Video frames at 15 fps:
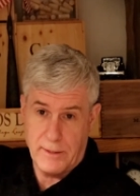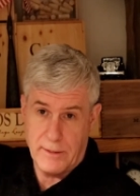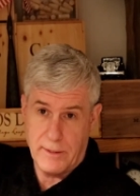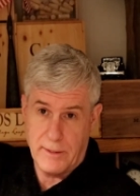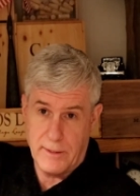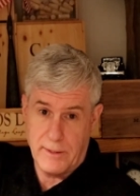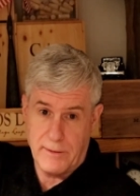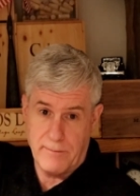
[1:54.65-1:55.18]

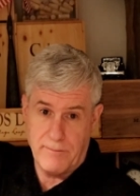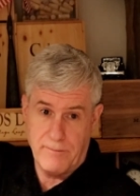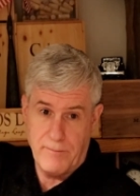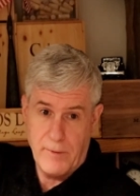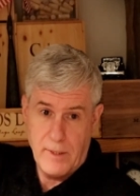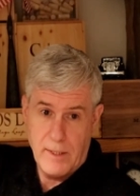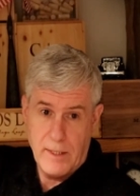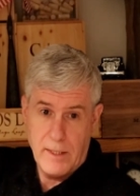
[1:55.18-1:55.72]
Um,
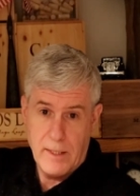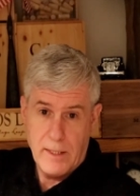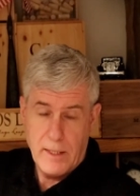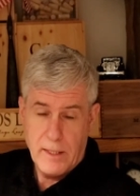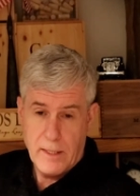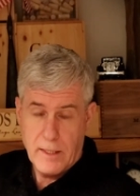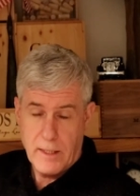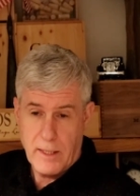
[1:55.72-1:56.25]

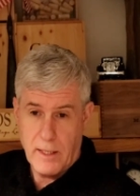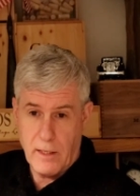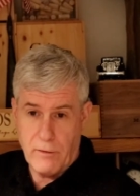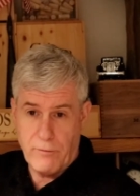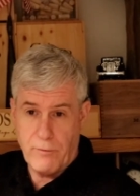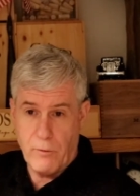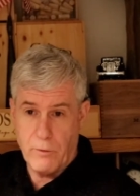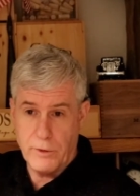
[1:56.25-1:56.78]

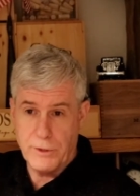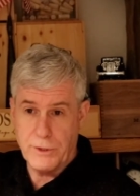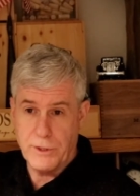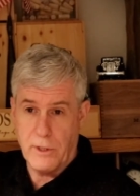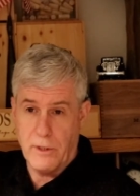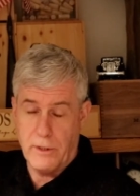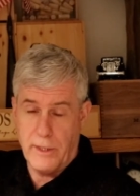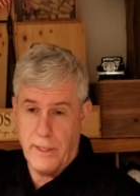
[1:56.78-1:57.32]
California
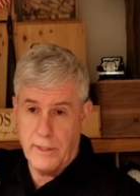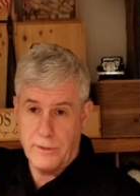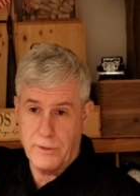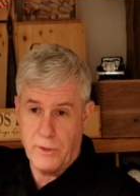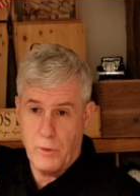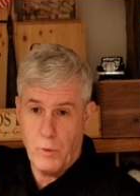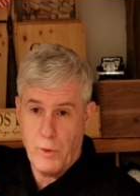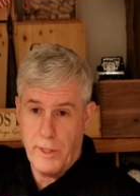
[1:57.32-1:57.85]
Chardonnay is
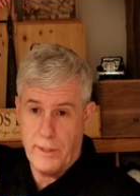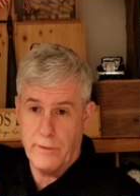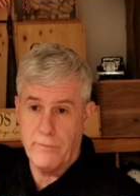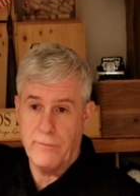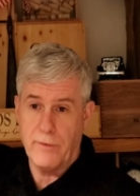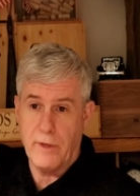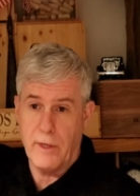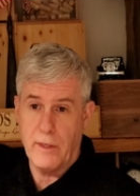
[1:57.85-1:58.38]
the queen
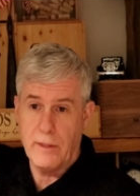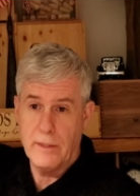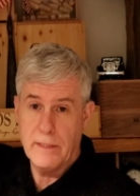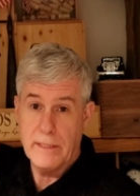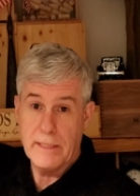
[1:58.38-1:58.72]
of uh,